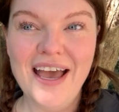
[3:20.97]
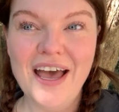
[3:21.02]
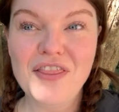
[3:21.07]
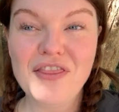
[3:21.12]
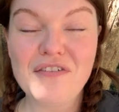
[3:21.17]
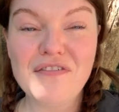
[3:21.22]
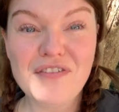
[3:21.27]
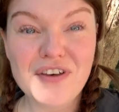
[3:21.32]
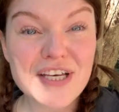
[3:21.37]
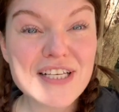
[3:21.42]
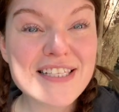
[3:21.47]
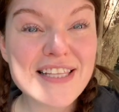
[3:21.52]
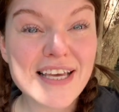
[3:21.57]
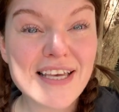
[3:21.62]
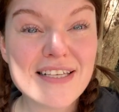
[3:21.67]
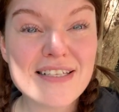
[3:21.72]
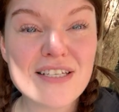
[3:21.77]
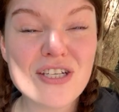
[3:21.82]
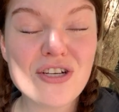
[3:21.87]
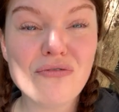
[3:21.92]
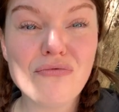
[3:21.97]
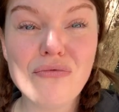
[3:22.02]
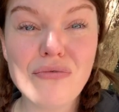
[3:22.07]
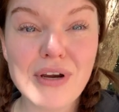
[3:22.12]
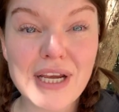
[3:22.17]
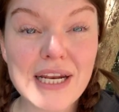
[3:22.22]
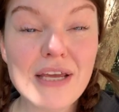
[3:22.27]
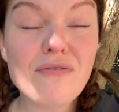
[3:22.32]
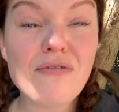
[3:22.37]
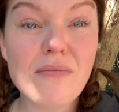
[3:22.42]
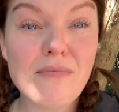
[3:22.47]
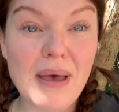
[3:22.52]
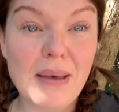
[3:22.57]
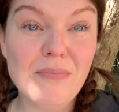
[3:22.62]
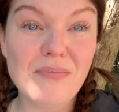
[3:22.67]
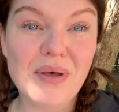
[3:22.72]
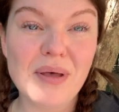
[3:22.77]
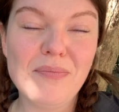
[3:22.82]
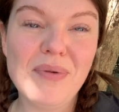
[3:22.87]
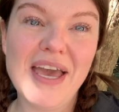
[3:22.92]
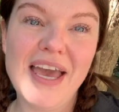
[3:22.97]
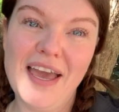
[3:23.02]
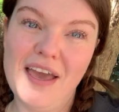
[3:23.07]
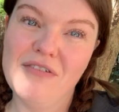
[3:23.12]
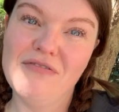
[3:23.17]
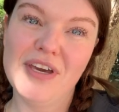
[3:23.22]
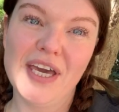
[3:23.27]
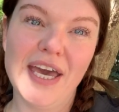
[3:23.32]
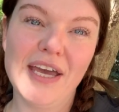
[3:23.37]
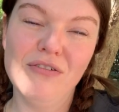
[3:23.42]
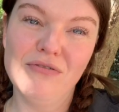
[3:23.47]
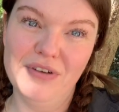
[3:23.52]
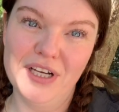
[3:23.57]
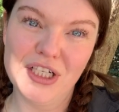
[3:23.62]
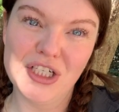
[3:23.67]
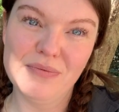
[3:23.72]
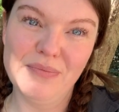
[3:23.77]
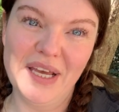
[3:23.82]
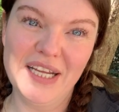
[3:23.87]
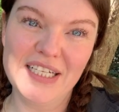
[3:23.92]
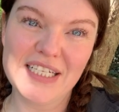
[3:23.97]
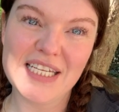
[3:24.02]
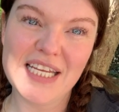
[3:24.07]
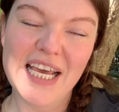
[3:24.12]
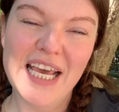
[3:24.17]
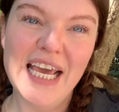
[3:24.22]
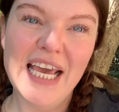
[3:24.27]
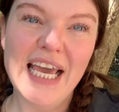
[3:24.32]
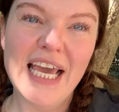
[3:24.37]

And the first thing is to really remember behavior enrichment